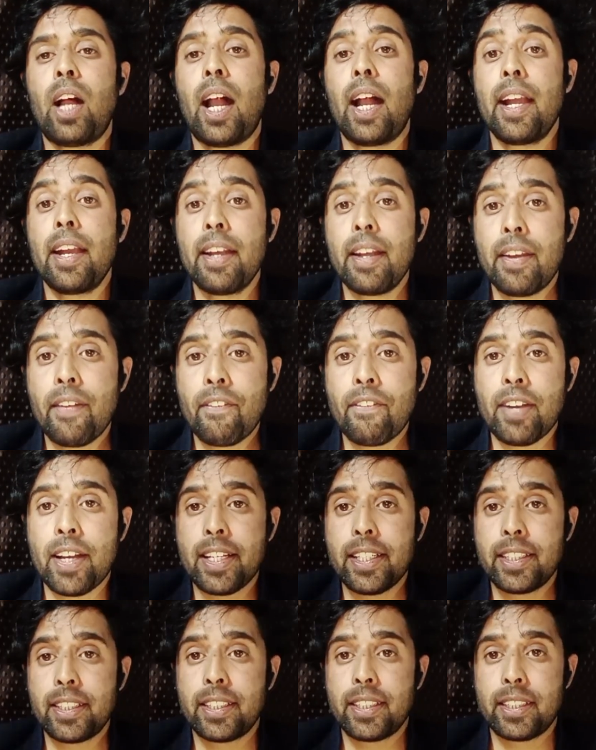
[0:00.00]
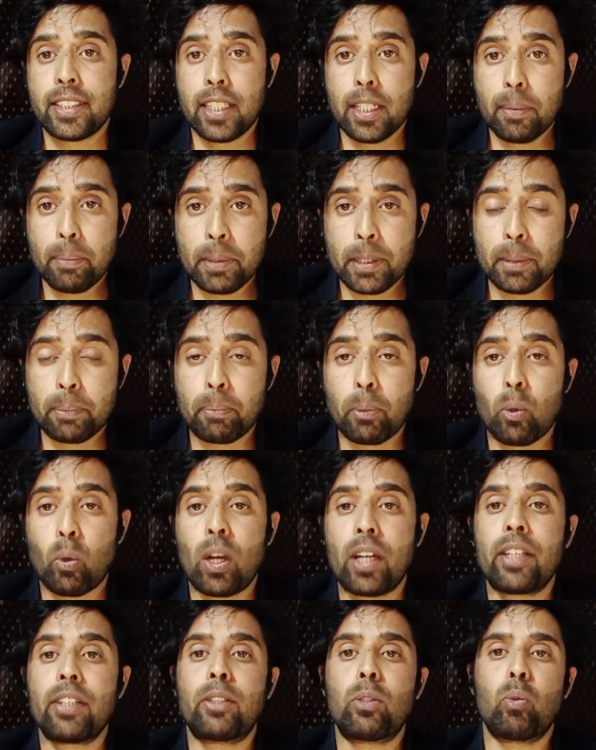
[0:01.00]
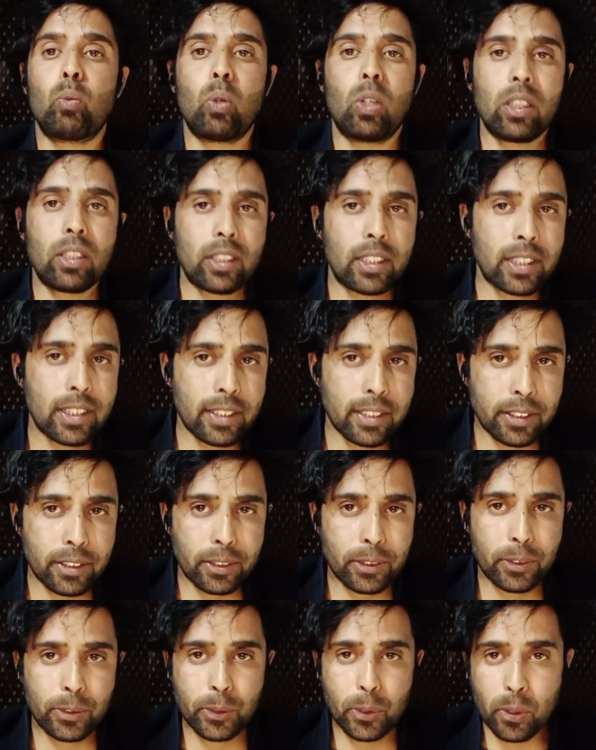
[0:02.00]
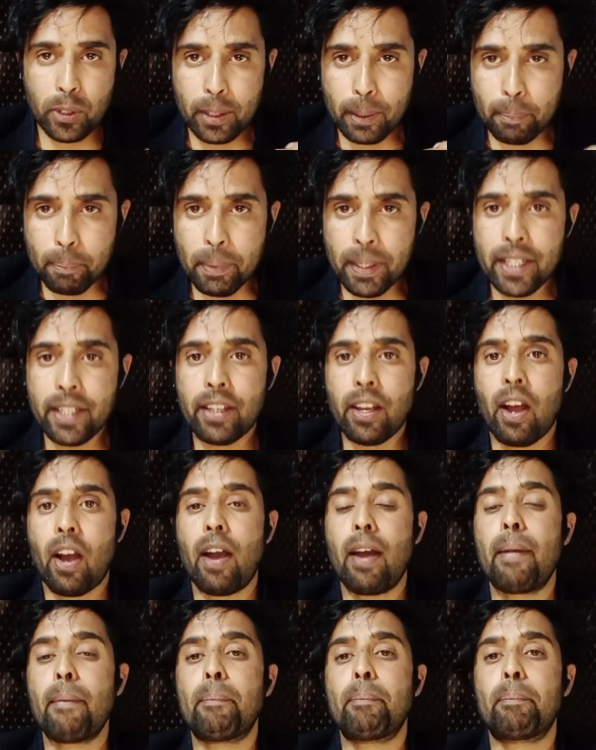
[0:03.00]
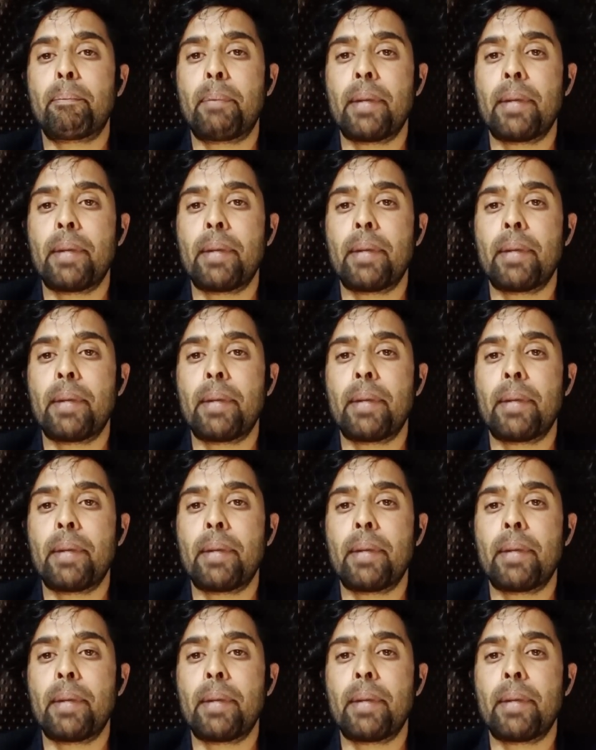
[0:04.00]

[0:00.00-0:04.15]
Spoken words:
identify slips provided to voters should be on